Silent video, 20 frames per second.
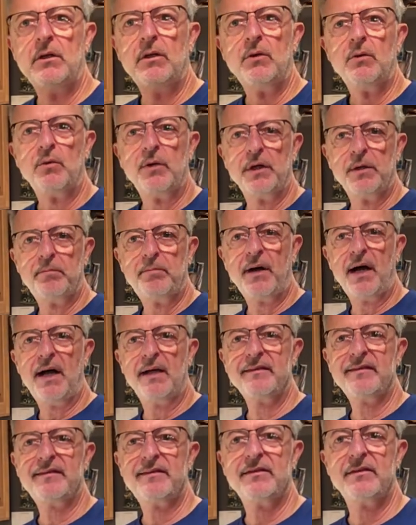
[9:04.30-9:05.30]
When the
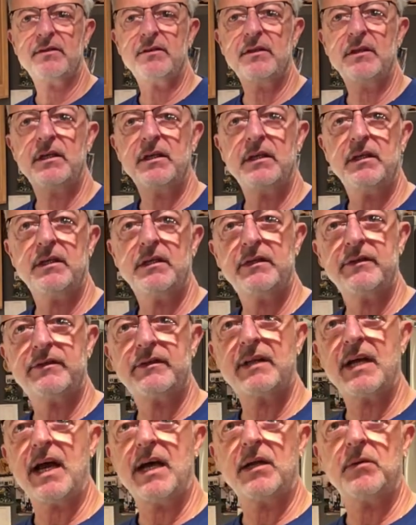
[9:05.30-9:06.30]
pasta has
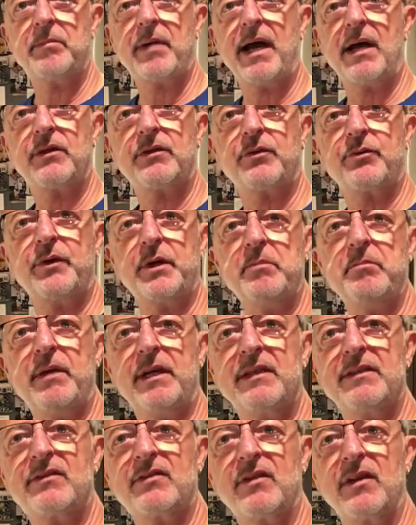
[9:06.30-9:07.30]
got about 3
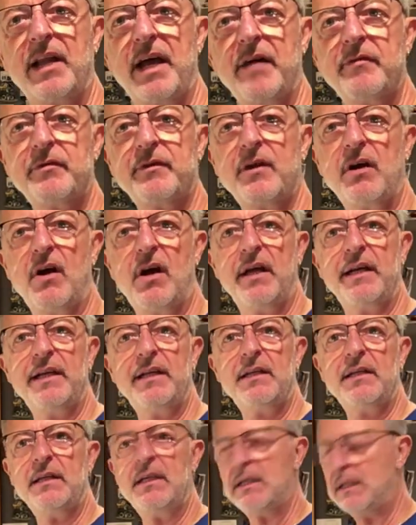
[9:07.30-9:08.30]
minutes left on it,
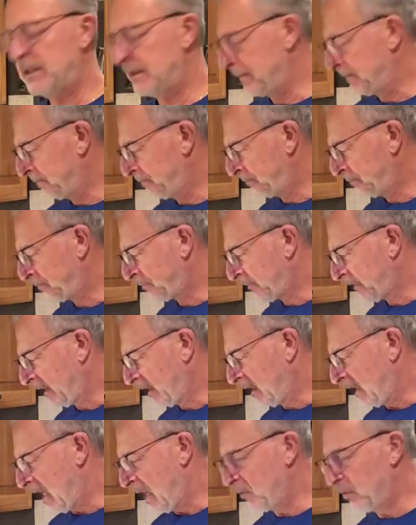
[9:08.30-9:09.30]

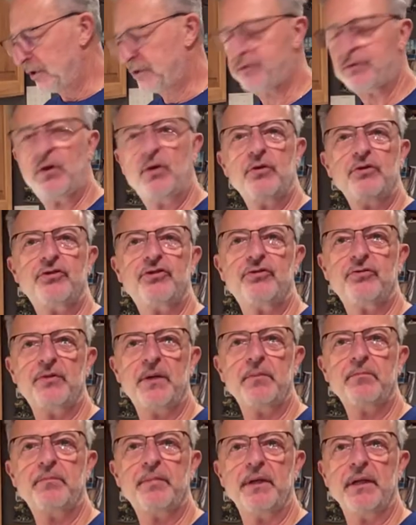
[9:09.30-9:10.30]
I would throw the
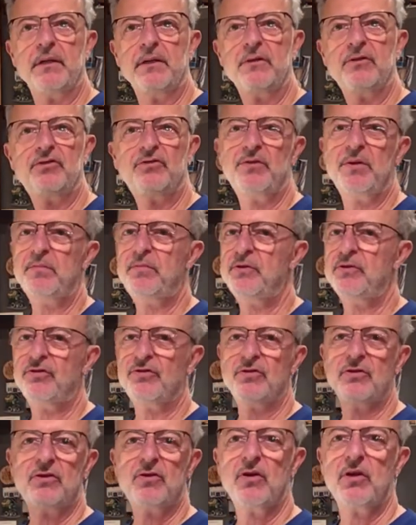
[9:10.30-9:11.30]
shrimp in. The shrimp, you
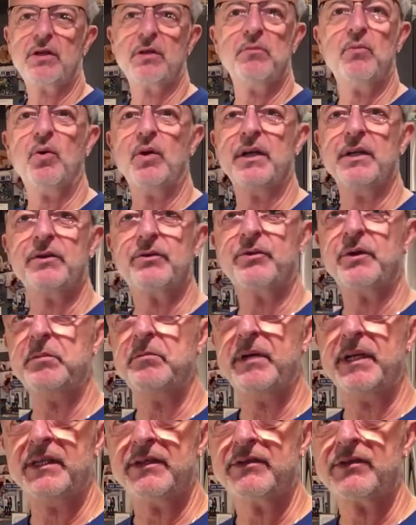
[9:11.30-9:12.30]
shouldn't cook in more than 3
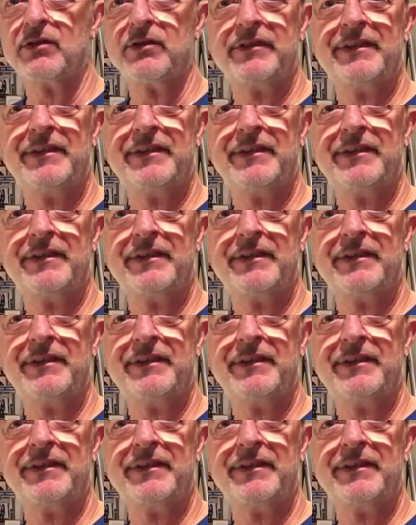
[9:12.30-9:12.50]
minutes because